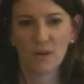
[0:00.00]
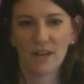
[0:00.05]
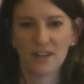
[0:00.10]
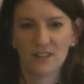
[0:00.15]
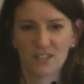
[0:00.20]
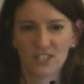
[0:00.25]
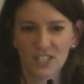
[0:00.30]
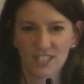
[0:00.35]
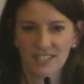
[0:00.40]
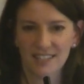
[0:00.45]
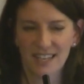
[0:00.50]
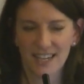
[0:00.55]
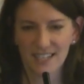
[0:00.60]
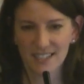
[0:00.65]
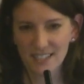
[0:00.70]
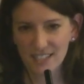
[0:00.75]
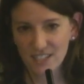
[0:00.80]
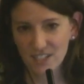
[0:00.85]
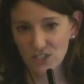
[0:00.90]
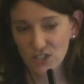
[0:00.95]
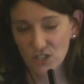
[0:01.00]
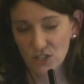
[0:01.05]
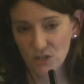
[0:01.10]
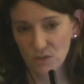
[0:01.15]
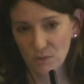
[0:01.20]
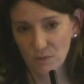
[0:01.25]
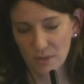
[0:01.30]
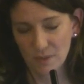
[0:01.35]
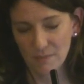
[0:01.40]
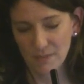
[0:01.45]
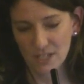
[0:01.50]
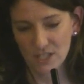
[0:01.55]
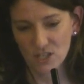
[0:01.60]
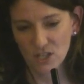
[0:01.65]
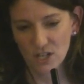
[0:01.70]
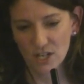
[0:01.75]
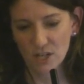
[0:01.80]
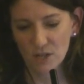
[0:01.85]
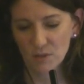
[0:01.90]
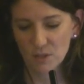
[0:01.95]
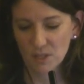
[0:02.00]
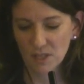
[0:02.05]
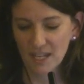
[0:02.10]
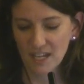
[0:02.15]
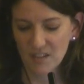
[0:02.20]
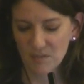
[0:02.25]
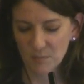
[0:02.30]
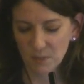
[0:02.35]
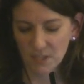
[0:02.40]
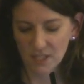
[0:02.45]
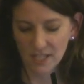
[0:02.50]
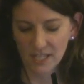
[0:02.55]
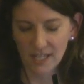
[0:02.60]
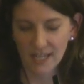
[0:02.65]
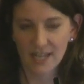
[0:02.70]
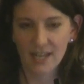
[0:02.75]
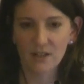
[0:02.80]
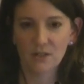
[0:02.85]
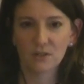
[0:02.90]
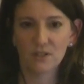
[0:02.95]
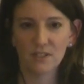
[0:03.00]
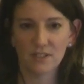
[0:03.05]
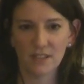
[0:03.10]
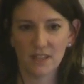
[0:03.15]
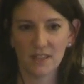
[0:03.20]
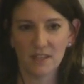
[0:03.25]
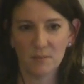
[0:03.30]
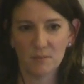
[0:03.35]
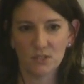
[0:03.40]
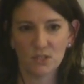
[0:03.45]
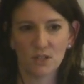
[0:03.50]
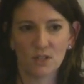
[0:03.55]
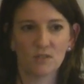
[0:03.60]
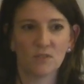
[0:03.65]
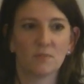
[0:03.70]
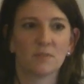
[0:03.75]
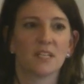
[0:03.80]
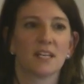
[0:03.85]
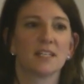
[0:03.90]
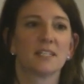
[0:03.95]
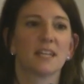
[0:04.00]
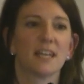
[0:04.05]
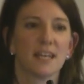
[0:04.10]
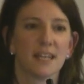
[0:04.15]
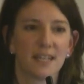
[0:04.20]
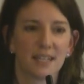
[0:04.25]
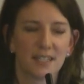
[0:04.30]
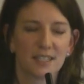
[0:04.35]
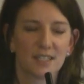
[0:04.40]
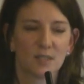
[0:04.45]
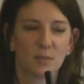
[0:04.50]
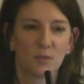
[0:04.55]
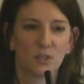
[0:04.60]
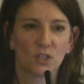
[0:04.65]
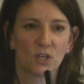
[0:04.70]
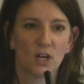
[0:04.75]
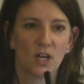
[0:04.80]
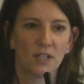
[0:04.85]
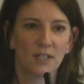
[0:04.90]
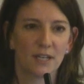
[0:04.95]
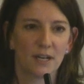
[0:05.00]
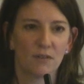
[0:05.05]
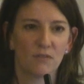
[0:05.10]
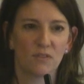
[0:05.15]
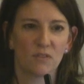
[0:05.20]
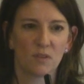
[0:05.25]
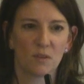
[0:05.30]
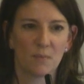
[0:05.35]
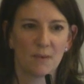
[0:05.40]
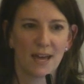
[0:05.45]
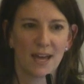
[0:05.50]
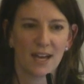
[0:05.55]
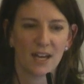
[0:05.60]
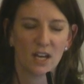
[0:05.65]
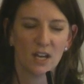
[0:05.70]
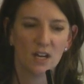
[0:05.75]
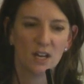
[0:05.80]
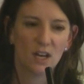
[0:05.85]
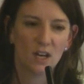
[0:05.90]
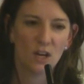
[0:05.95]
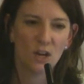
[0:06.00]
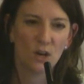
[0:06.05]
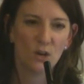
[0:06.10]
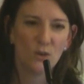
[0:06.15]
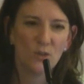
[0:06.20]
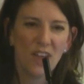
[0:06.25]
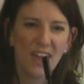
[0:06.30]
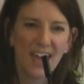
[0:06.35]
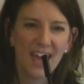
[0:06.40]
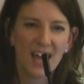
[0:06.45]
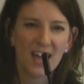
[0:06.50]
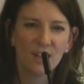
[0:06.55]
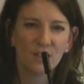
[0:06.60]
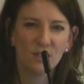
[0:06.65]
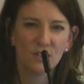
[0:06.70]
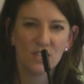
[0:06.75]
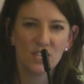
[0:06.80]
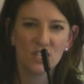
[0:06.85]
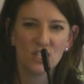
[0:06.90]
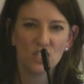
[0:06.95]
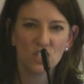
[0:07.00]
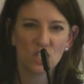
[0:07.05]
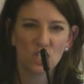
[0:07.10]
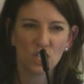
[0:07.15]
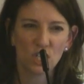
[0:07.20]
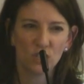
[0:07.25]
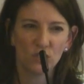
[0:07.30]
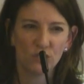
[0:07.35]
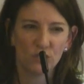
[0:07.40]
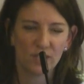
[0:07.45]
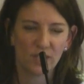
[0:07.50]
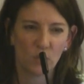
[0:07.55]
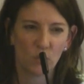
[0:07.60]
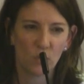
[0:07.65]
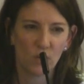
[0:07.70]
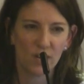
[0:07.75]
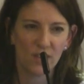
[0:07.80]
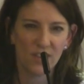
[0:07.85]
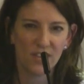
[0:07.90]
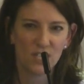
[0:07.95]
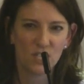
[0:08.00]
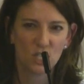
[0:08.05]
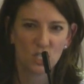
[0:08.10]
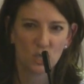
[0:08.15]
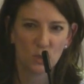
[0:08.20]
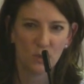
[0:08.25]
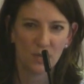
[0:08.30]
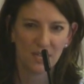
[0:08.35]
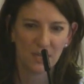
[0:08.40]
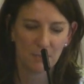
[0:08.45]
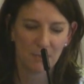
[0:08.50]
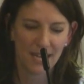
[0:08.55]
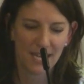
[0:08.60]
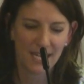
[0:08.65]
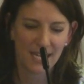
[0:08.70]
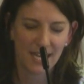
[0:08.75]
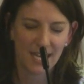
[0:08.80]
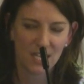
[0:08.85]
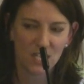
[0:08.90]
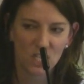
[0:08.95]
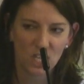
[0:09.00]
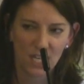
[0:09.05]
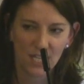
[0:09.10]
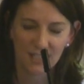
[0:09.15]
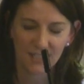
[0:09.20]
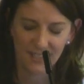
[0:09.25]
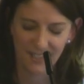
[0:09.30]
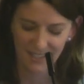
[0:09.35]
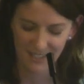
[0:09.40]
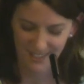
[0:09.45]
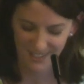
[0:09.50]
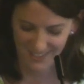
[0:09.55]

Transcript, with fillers: where just last Easter, when my daughter was kind of plunking out the theme song from Titanic, someone called out from the back, who the hell are these children and what are they doing in my kitchen?